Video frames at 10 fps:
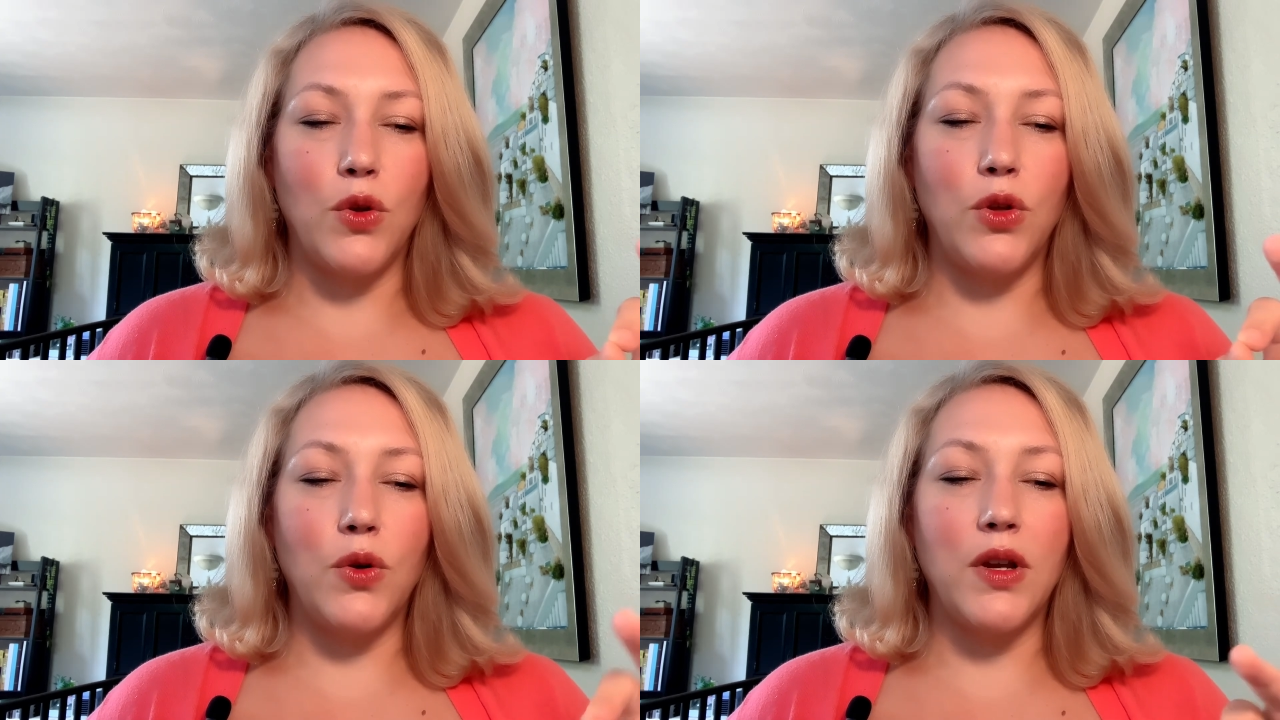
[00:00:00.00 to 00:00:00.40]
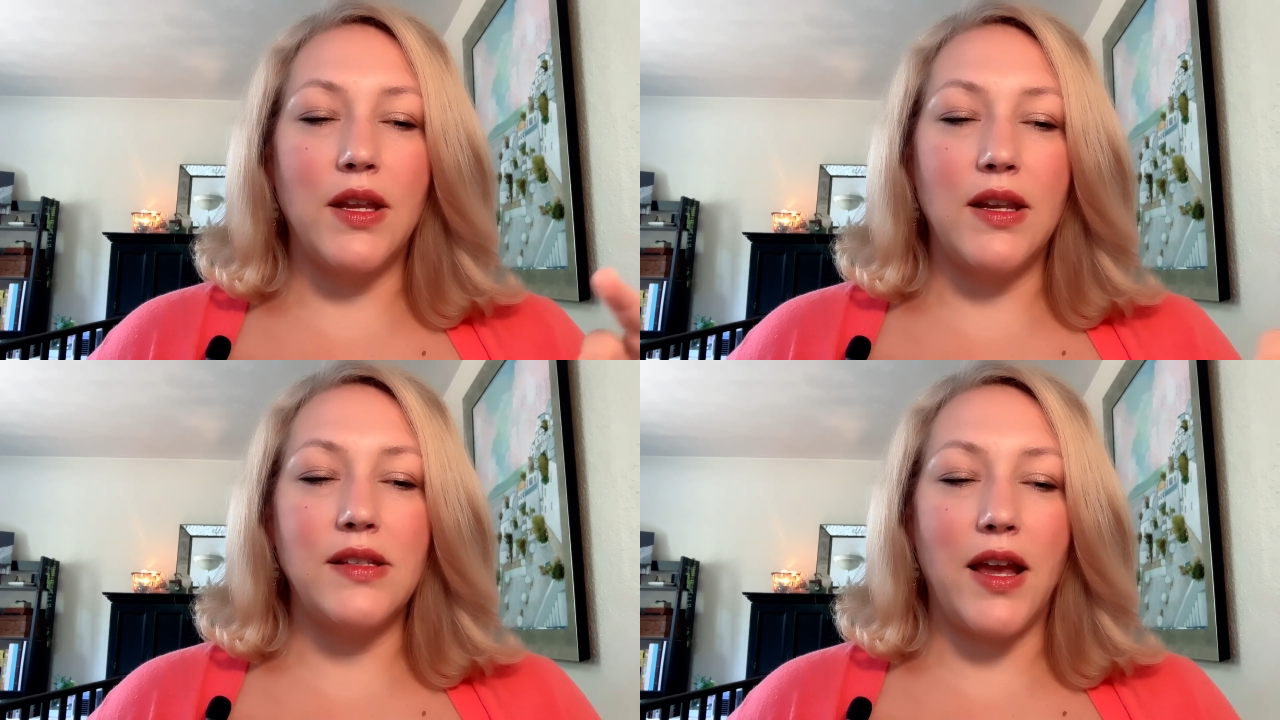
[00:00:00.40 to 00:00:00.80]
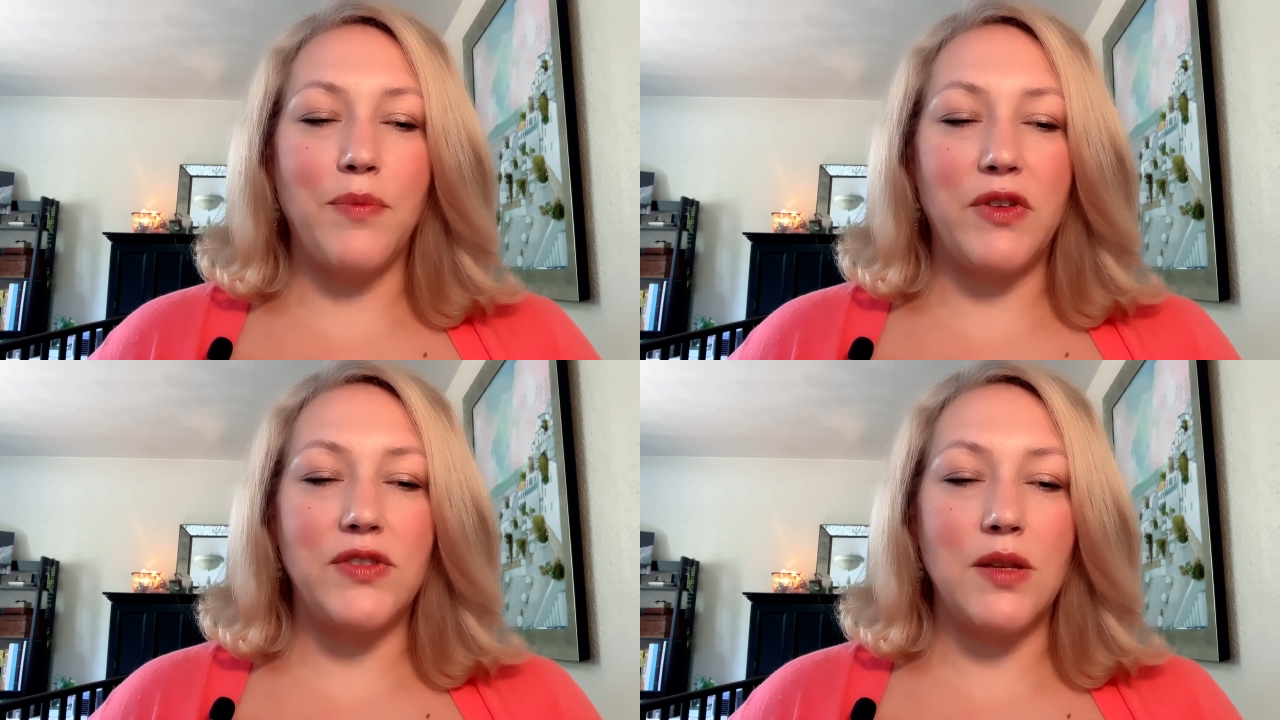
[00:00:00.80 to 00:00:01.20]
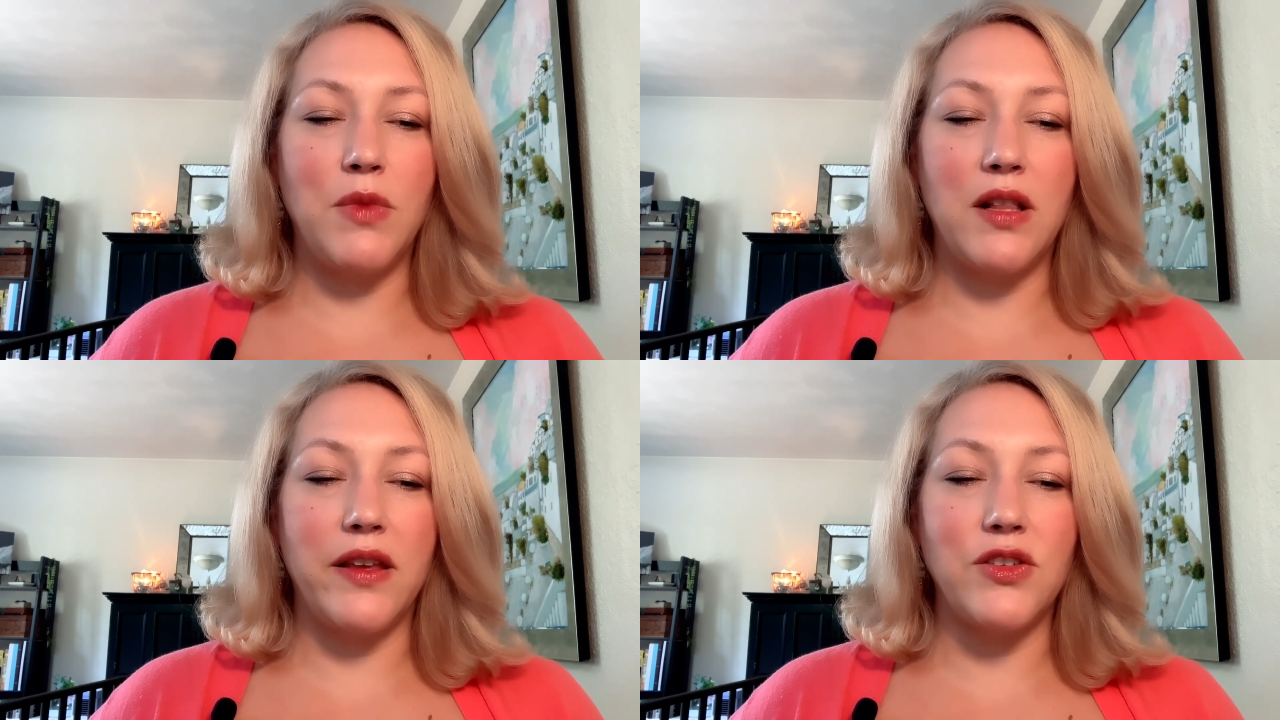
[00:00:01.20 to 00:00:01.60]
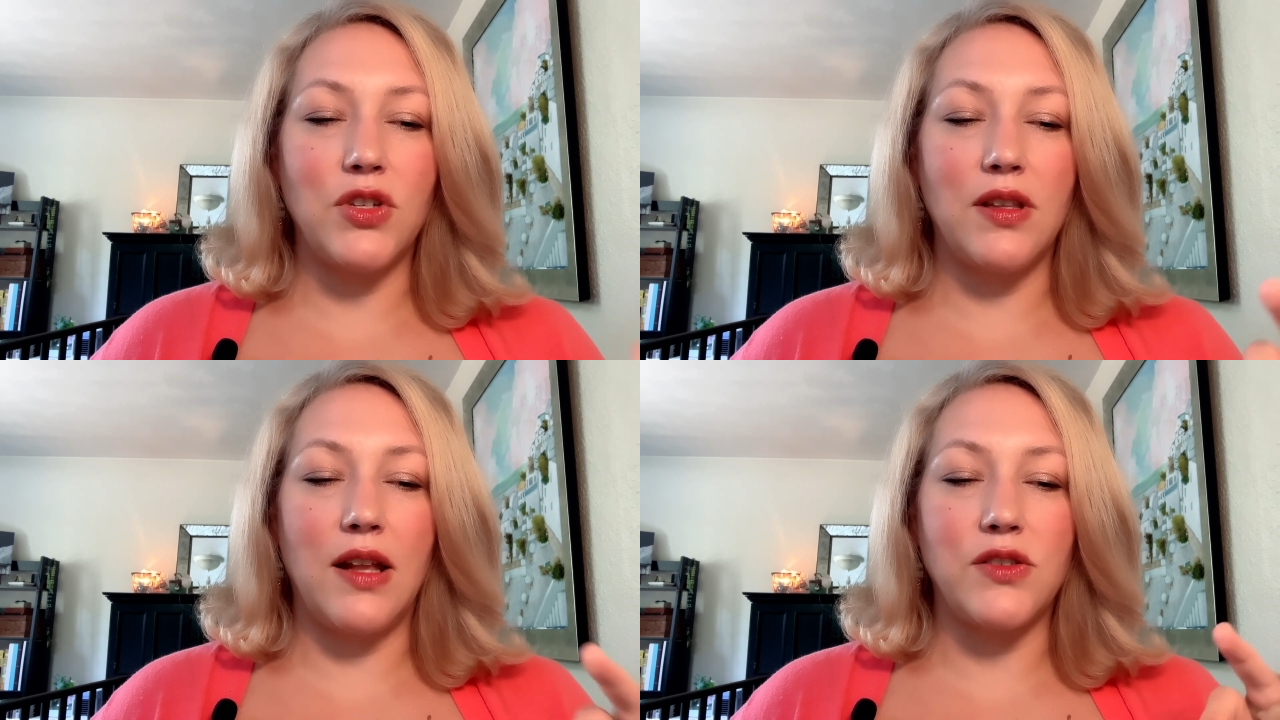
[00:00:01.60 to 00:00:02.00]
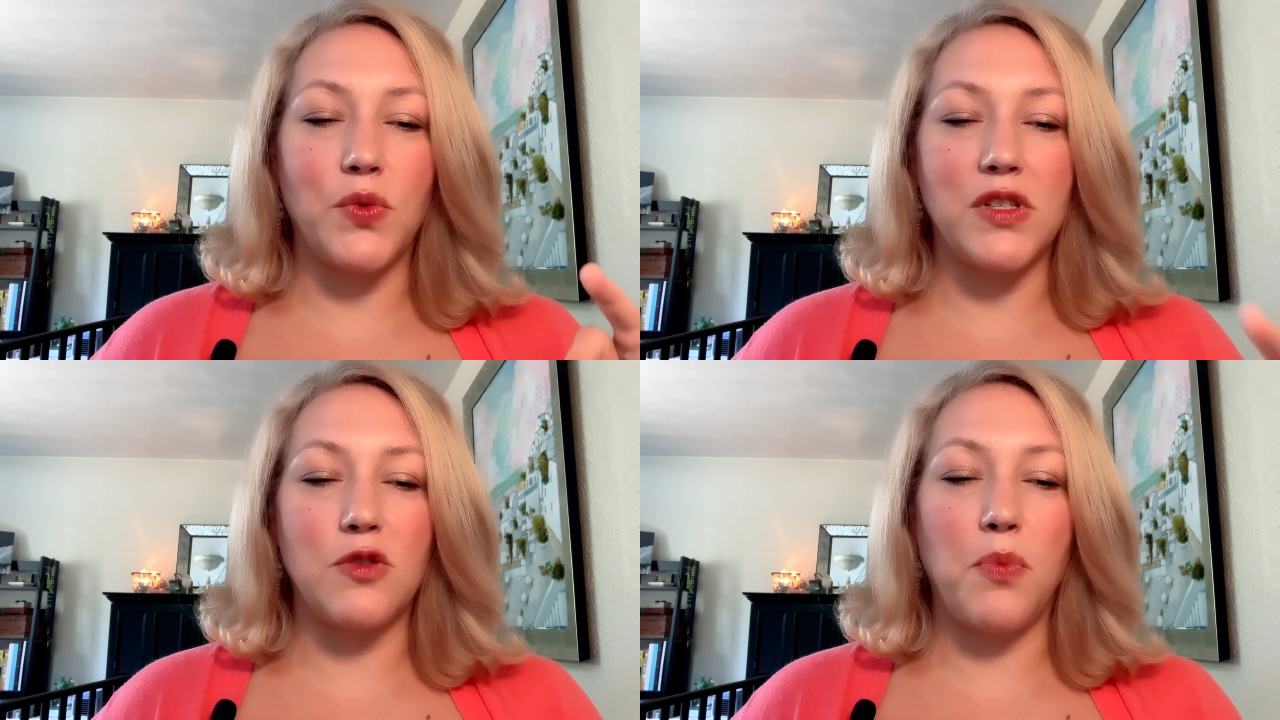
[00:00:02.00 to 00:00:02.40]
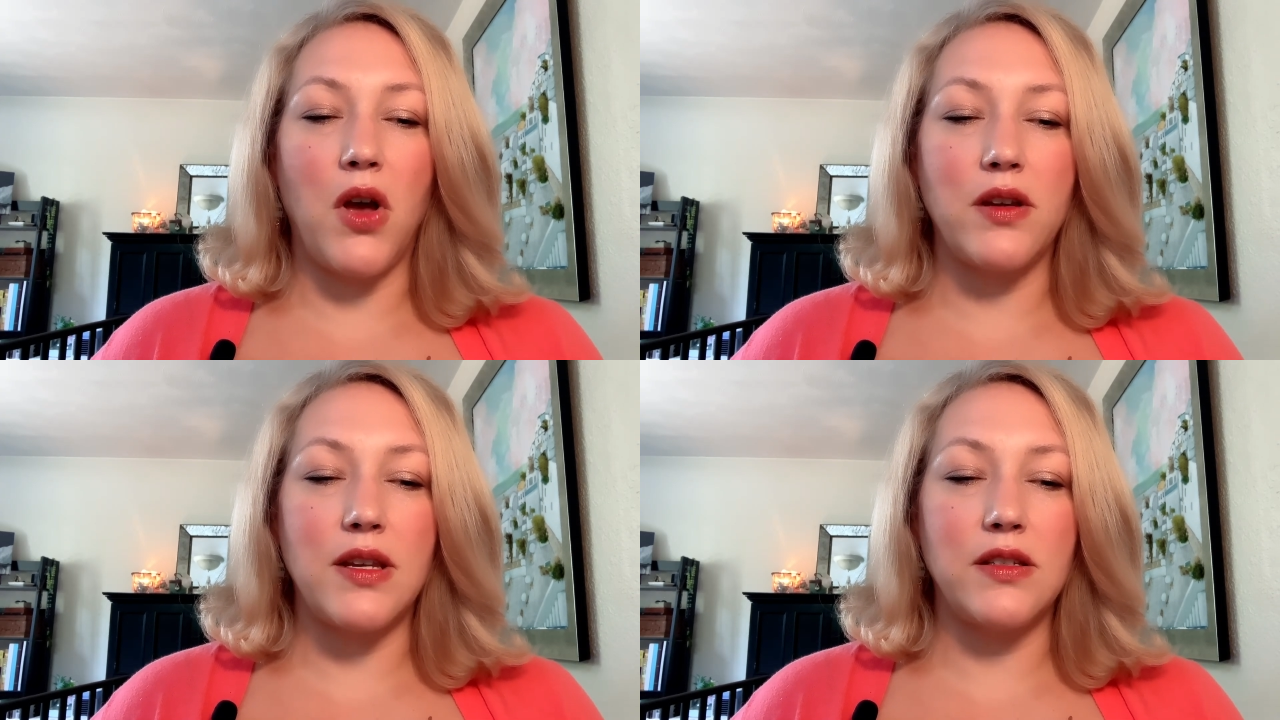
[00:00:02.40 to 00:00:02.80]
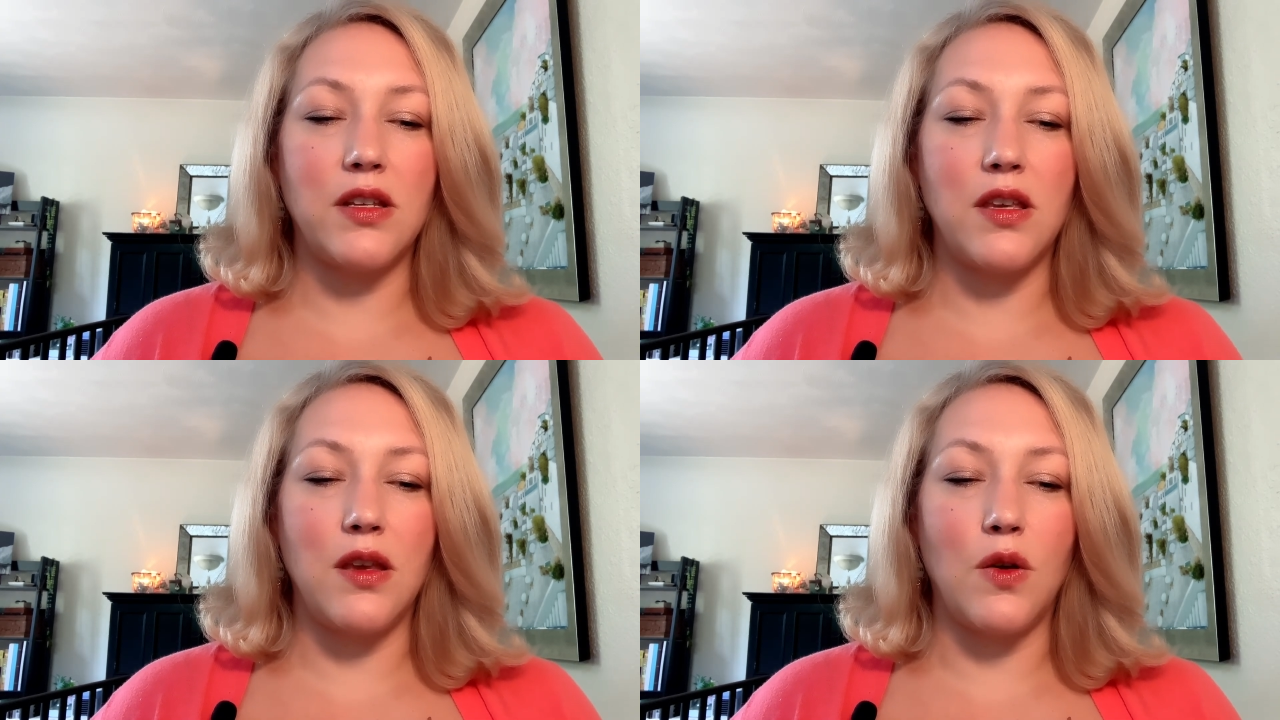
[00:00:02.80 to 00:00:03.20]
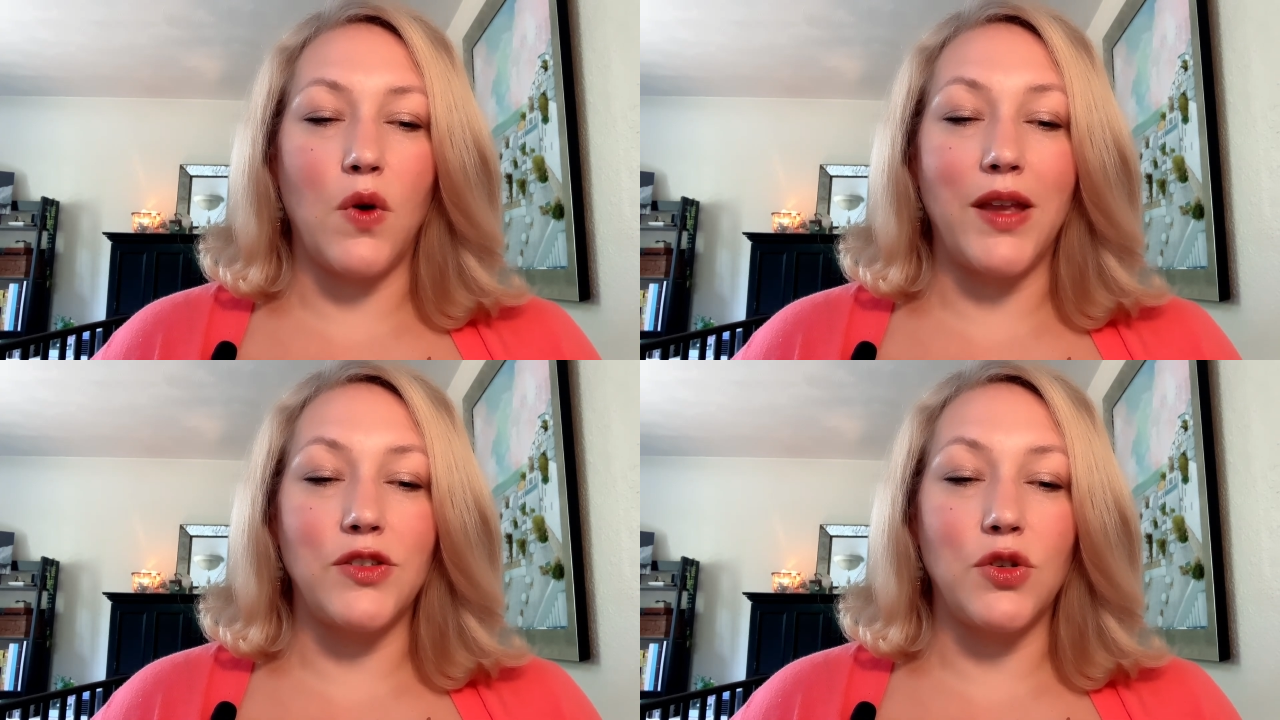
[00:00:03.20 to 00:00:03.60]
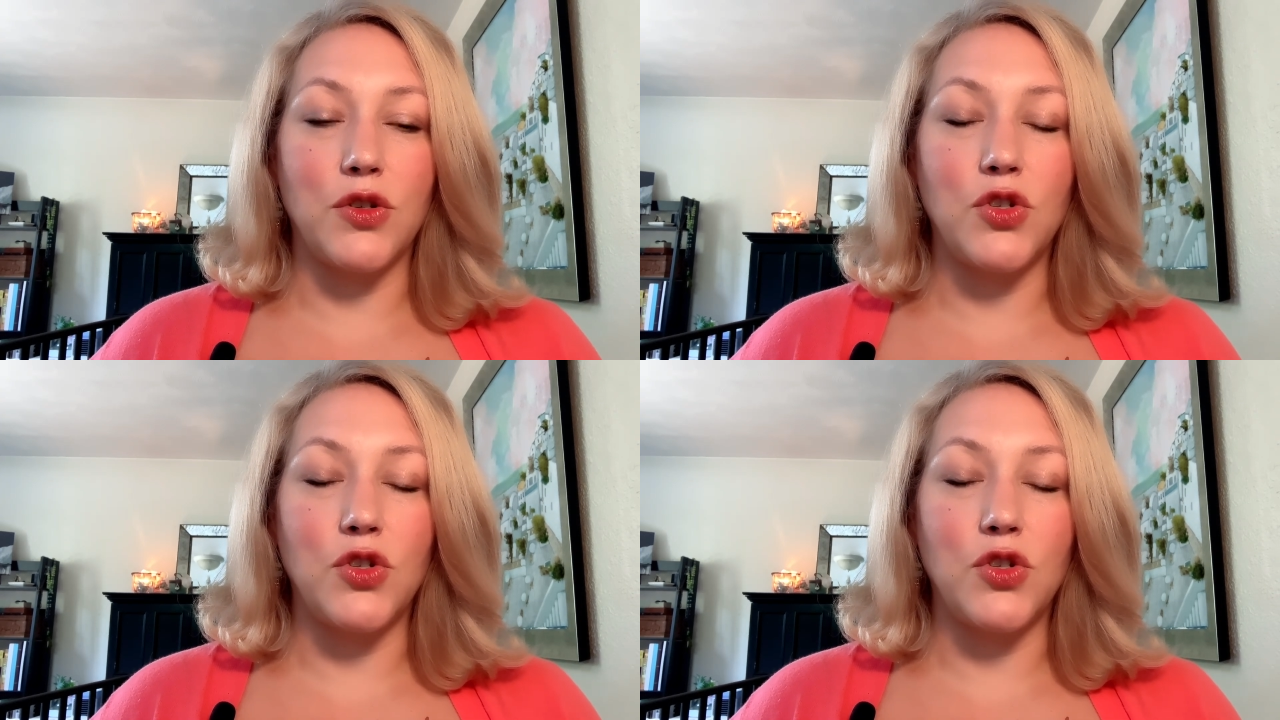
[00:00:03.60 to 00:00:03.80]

you're in a type of simulation that's responding to you and your